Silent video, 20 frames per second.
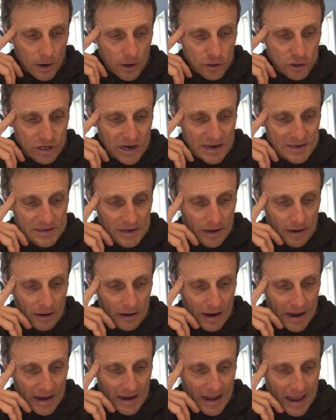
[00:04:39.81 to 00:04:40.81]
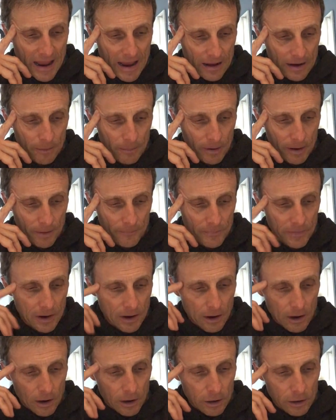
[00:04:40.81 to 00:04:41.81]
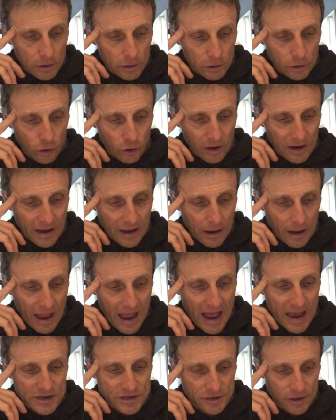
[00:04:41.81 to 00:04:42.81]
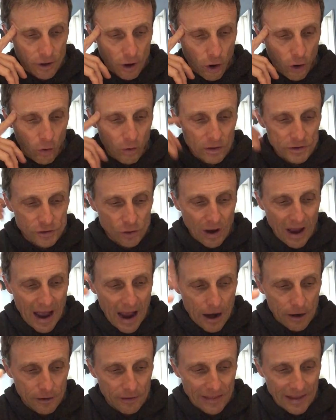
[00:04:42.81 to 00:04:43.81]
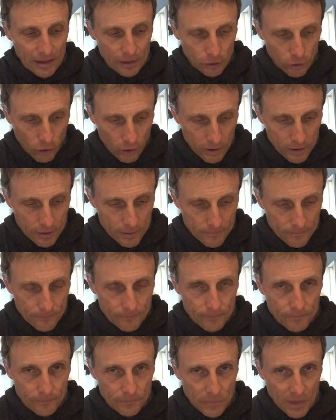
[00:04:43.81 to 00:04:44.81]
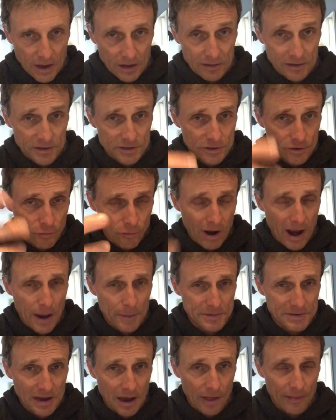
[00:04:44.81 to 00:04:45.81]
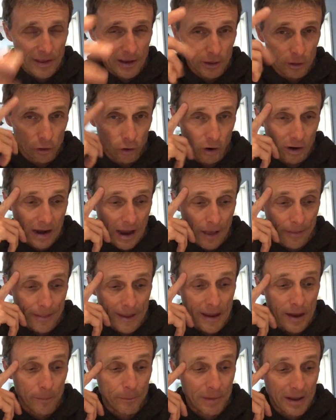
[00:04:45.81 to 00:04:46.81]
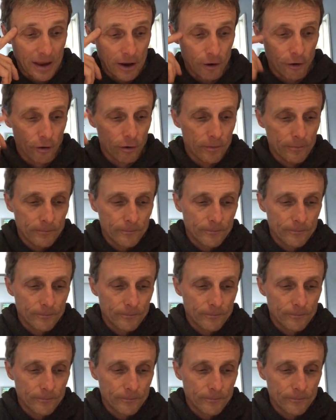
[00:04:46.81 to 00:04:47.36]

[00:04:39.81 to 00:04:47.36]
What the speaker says: Jessica and Annabelle look as though, so how do they look? It describes how they look, how they appear.